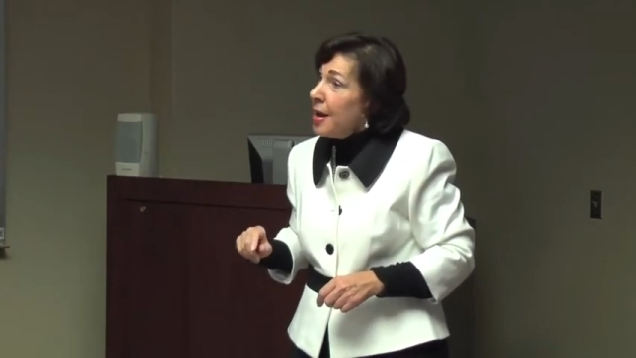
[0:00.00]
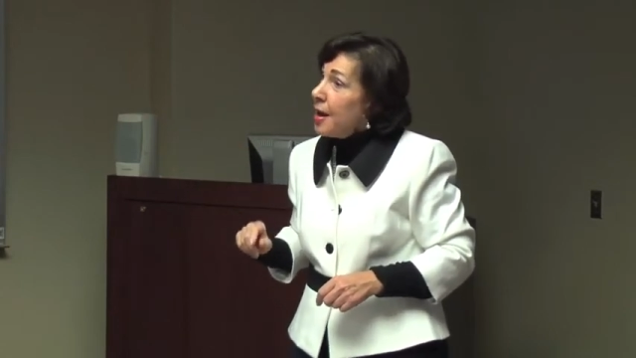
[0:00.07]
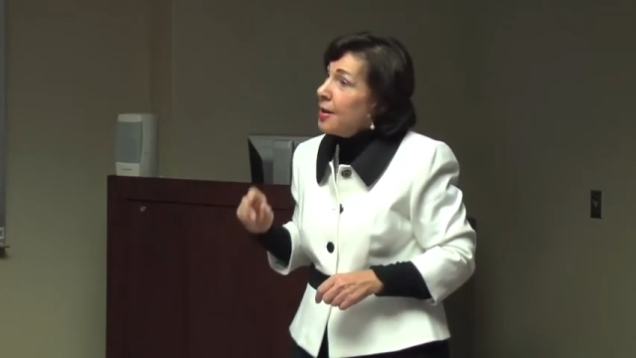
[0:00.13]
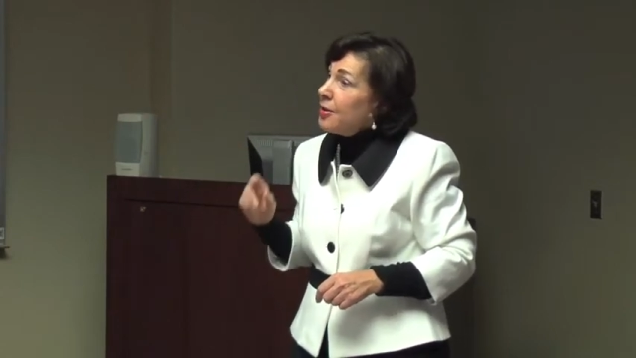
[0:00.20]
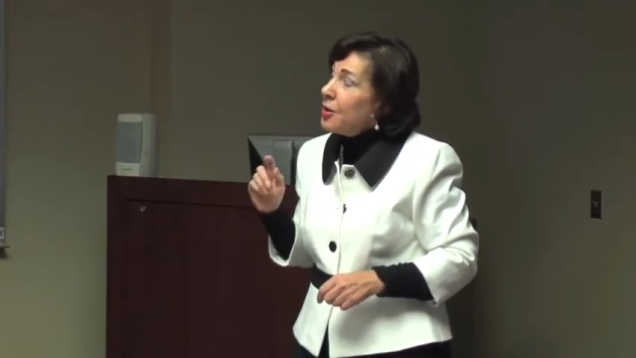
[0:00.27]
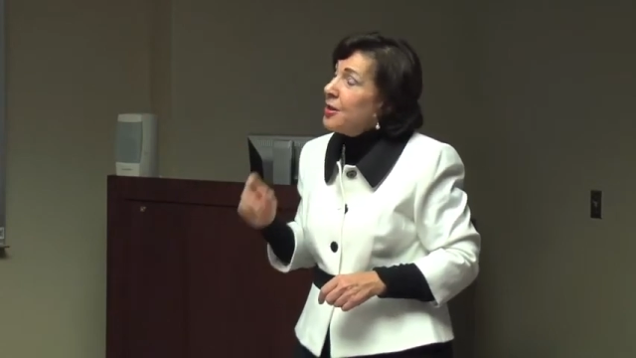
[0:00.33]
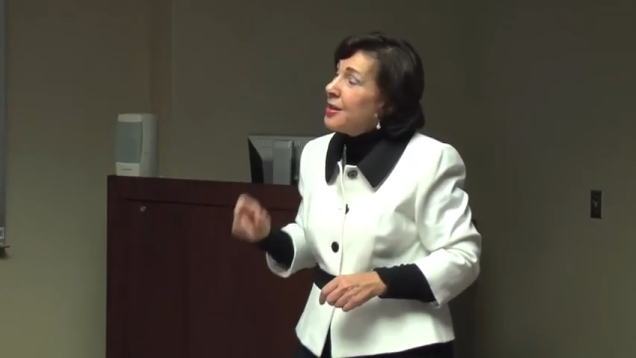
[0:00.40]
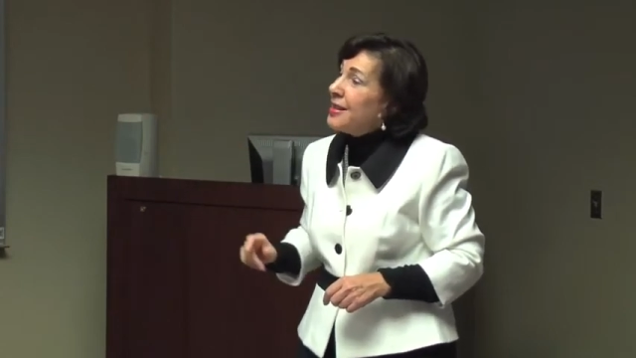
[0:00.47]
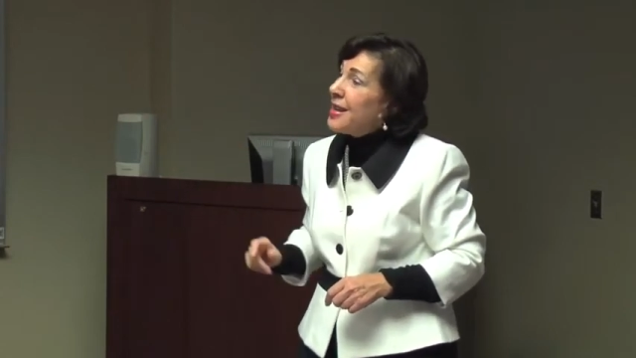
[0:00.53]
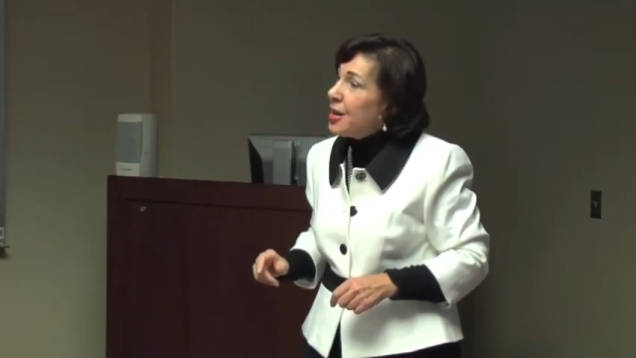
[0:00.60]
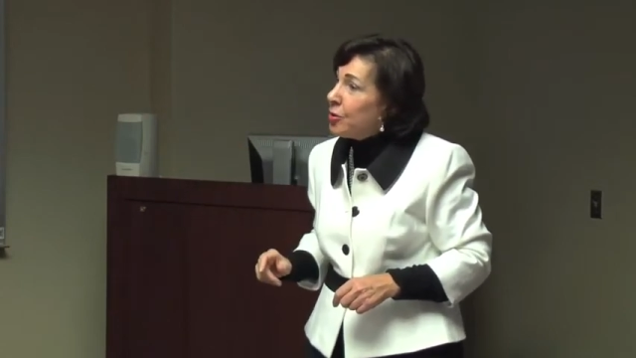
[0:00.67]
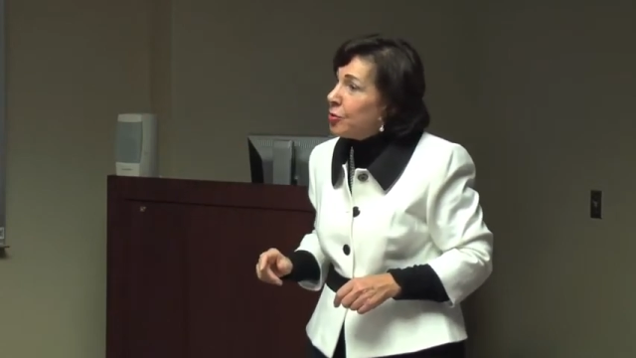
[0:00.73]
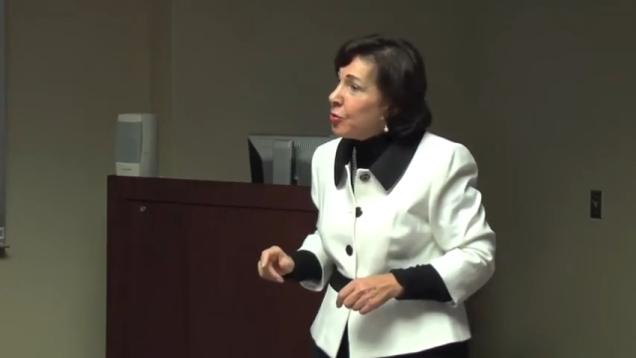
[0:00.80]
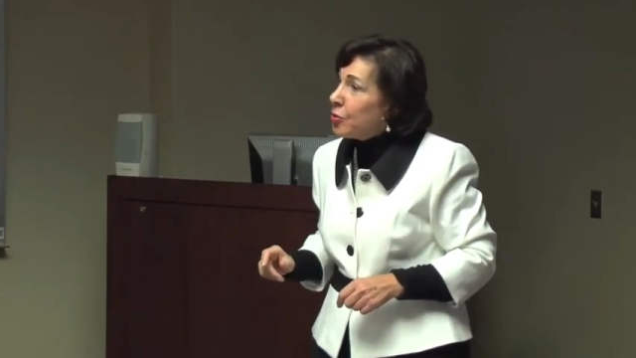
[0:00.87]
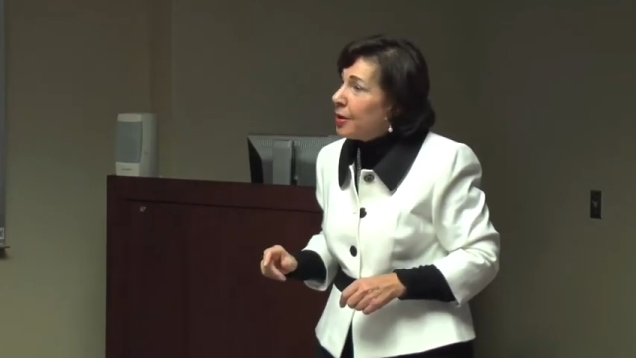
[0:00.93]
And so the
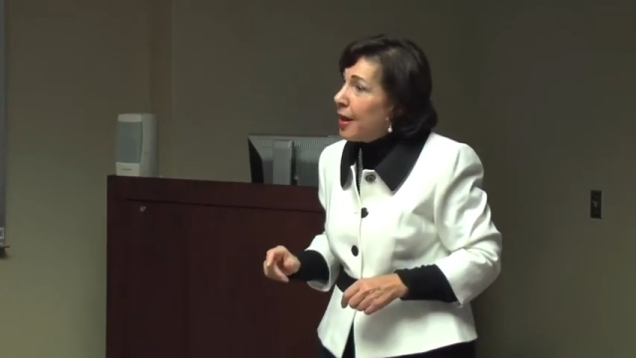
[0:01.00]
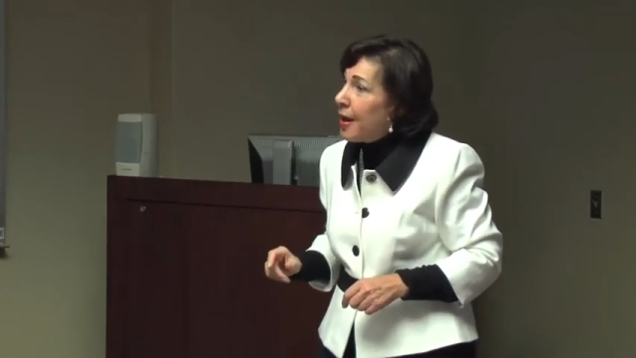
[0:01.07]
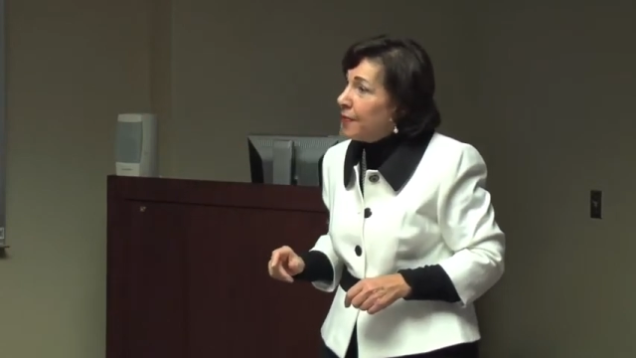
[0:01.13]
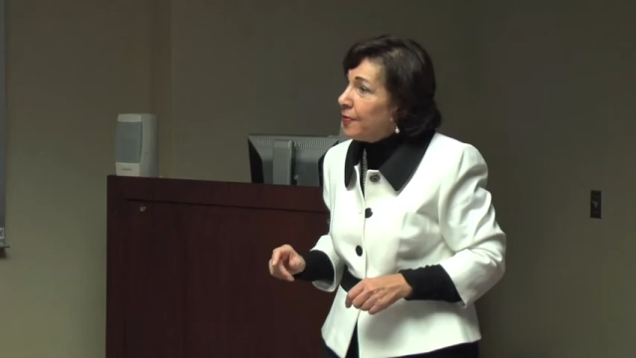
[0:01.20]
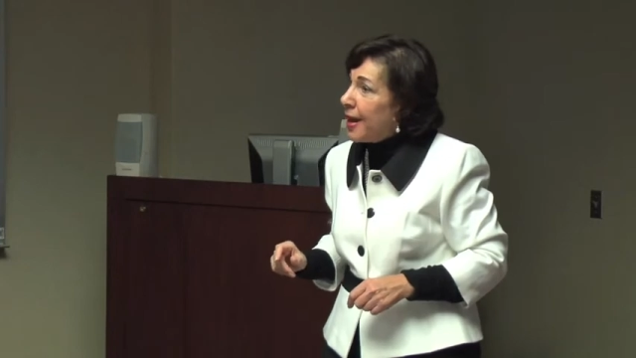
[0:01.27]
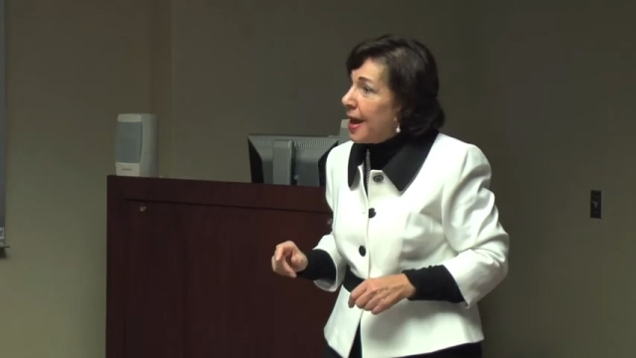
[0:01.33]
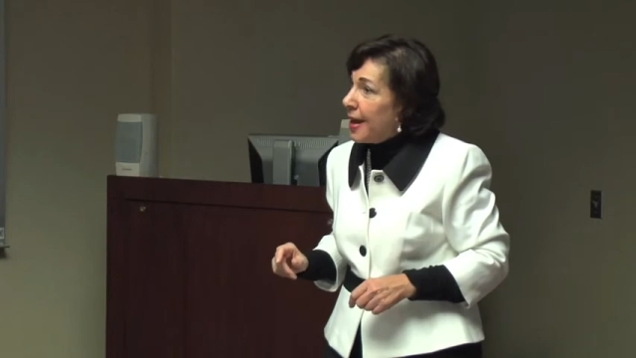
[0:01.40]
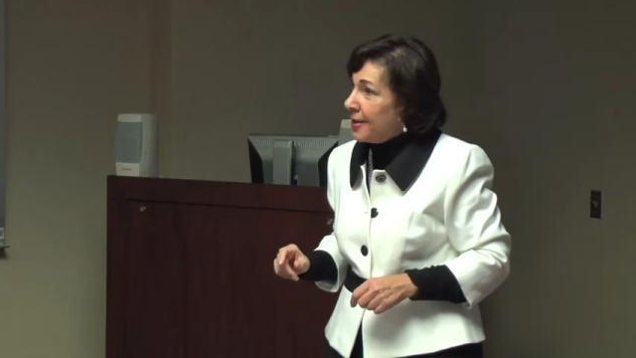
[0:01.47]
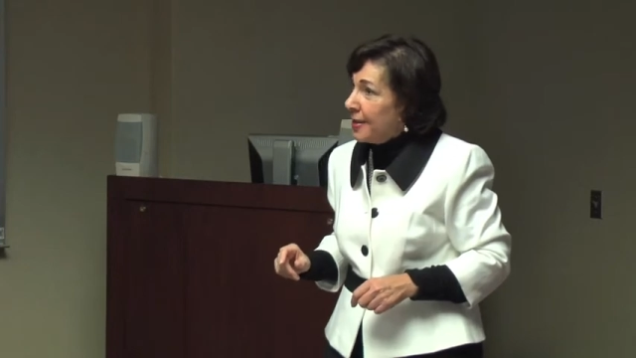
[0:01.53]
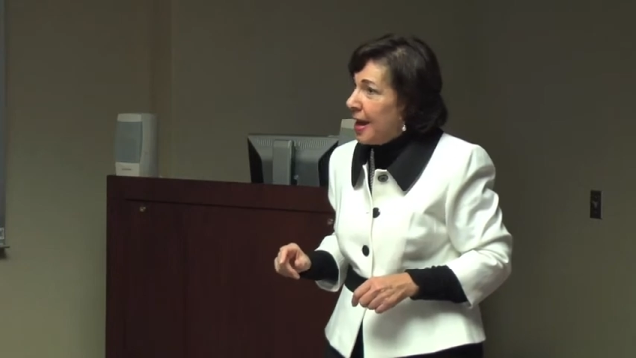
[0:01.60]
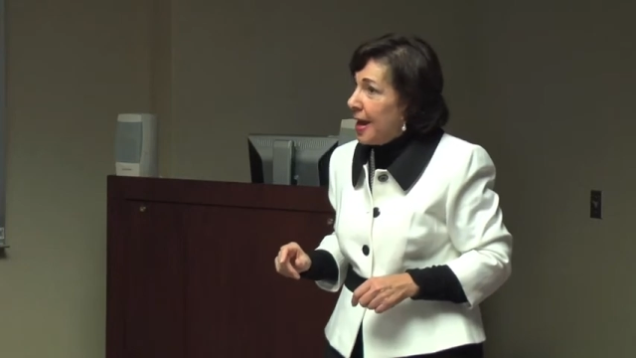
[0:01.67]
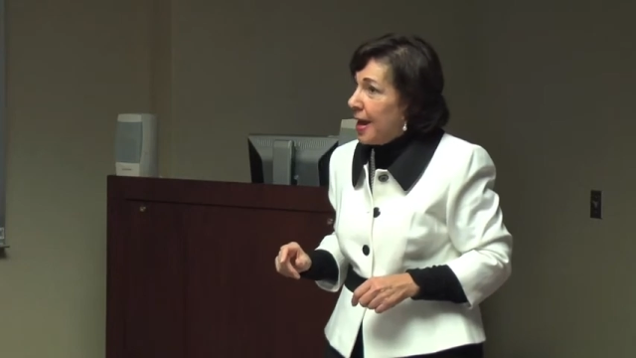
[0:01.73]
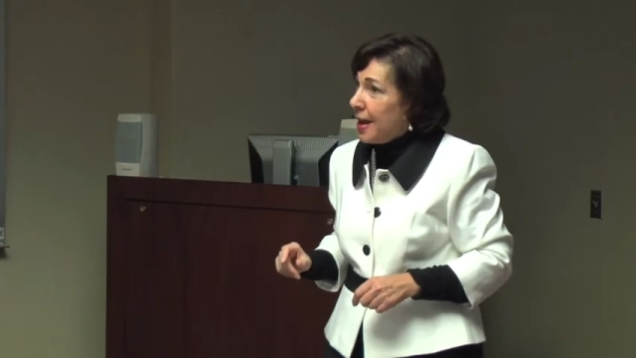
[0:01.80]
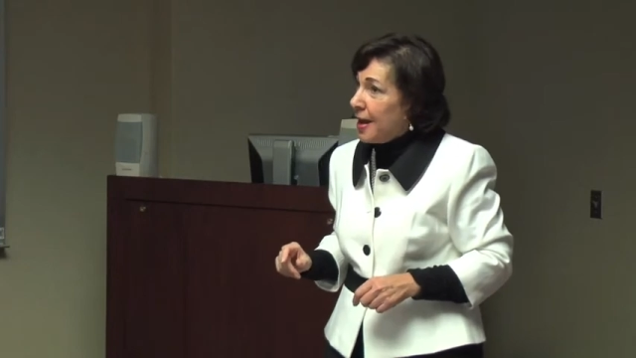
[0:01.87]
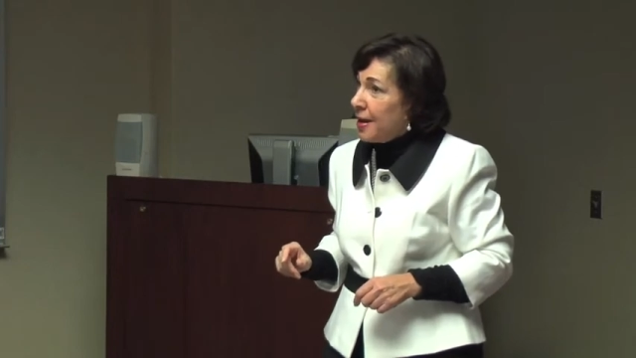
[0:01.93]
teachers left that
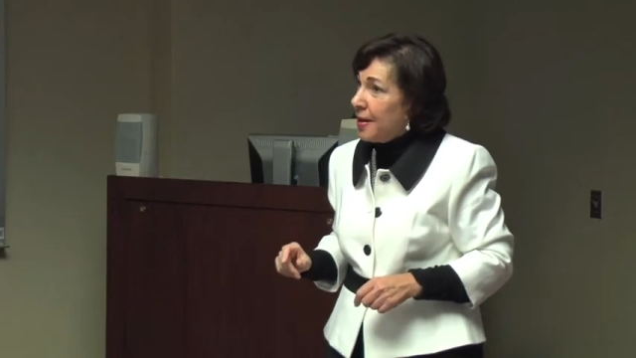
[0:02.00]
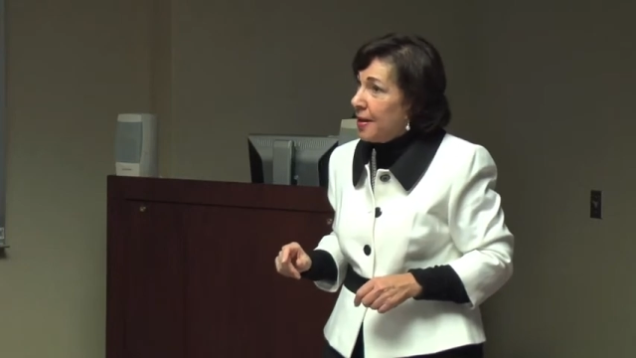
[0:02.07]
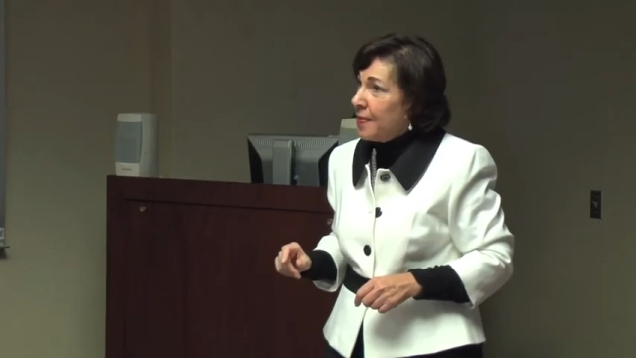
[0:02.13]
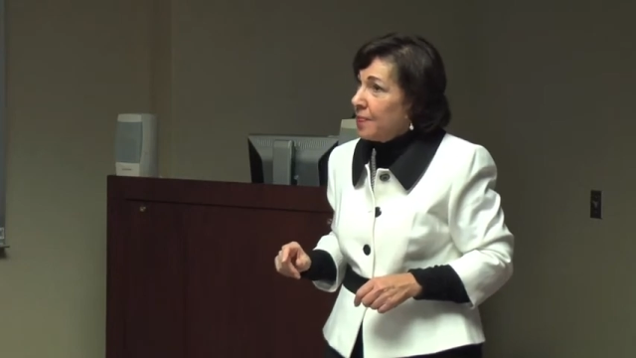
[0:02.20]
day